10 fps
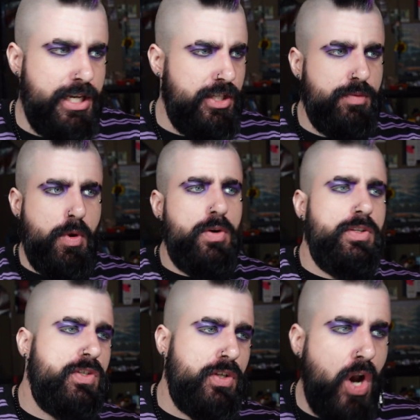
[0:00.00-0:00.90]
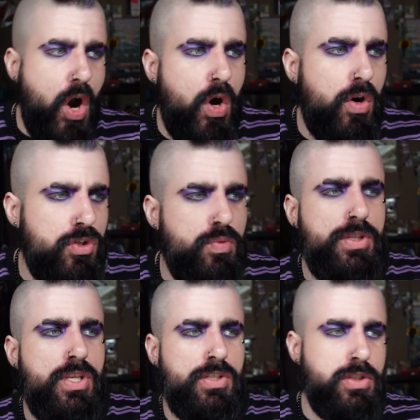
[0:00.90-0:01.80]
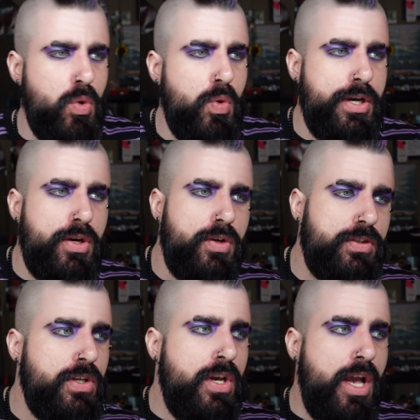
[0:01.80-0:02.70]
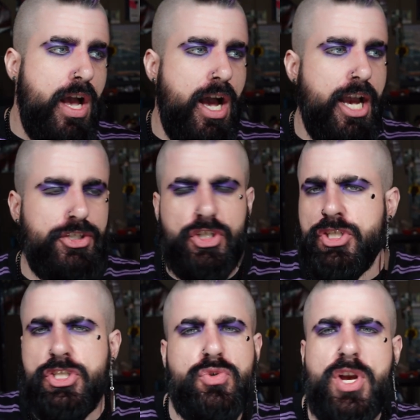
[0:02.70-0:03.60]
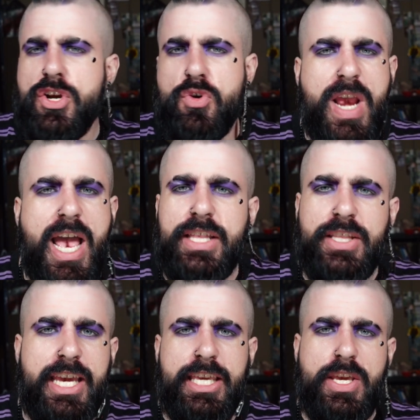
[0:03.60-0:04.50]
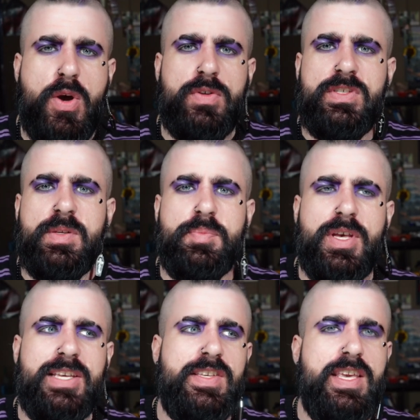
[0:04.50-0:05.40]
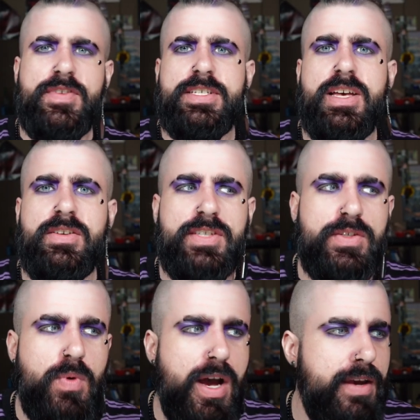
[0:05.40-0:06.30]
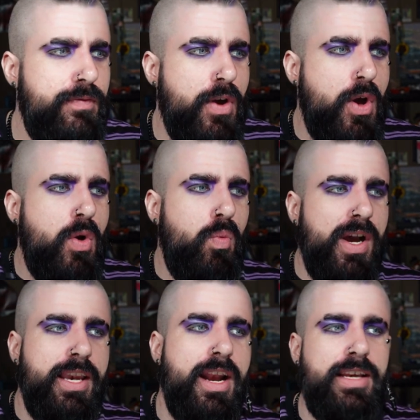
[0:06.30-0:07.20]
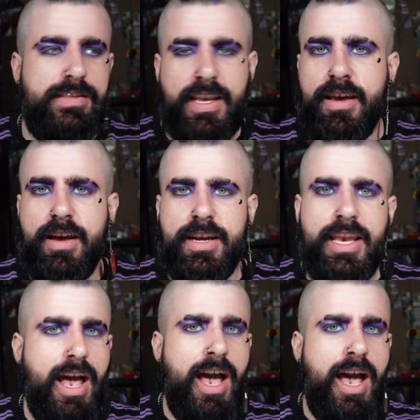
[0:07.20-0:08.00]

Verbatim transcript: He's smoking cigars with his lawyers, uh, just strutting around like he owns the place. He even tells his wife, What can I say, honey?